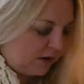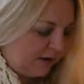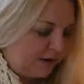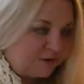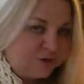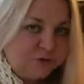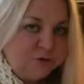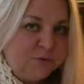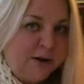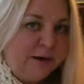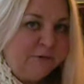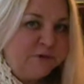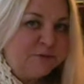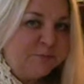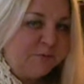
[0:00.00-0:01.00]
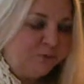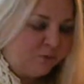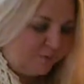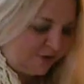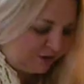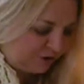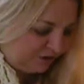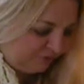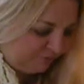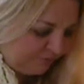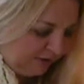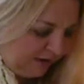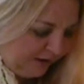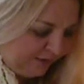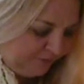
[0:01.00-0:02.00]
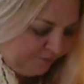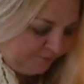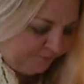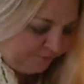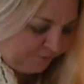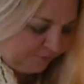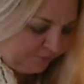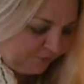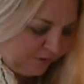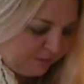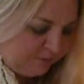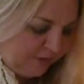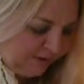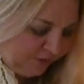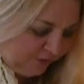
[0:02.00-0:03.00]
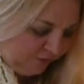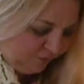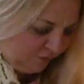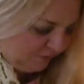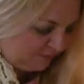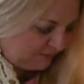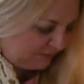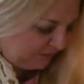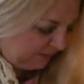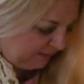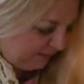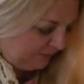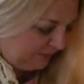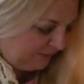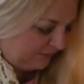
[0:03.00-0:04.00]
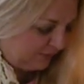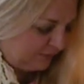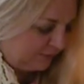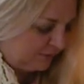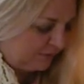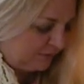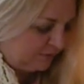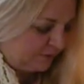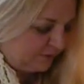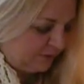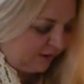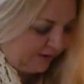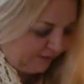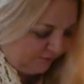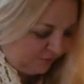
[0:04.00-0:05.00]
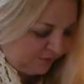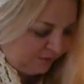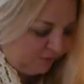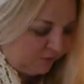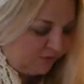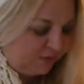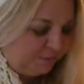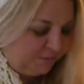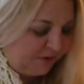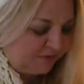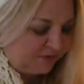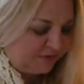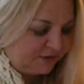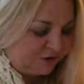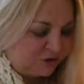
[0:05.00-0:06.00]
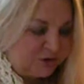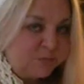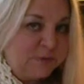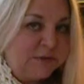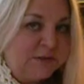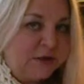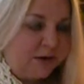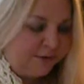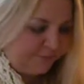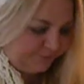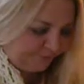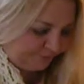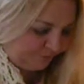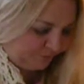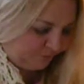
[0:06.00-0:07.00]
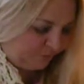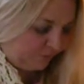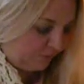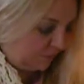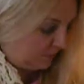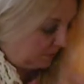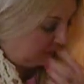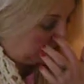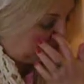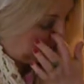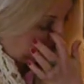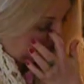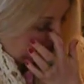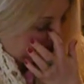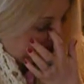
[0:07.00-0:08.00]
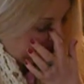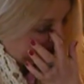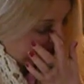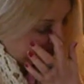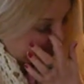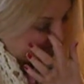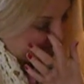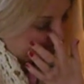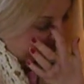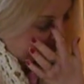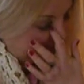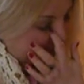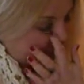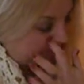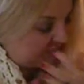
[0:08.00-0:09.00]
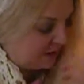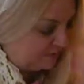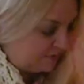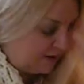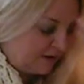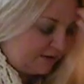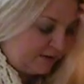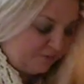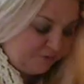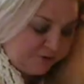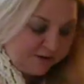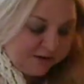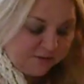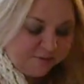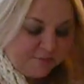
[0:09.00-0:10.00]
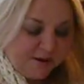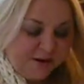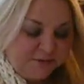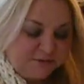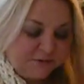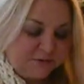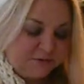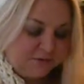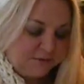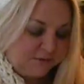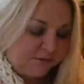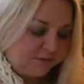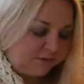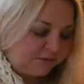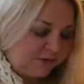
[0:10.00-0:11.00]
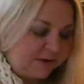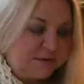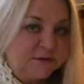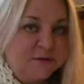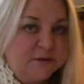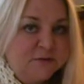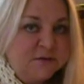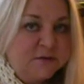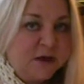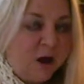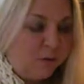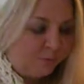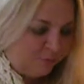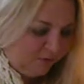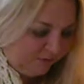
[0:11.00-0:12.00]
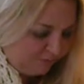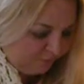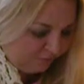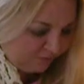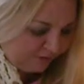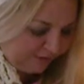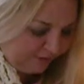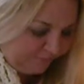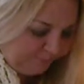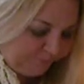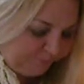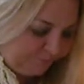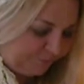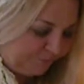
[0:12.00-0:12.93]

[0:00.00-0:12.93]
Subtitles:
I had 2 hours before my shift began. My uniform was clean, and everything but the dishes was done. I liked this little bit of time I had every day the best, next to the scalp cream routine.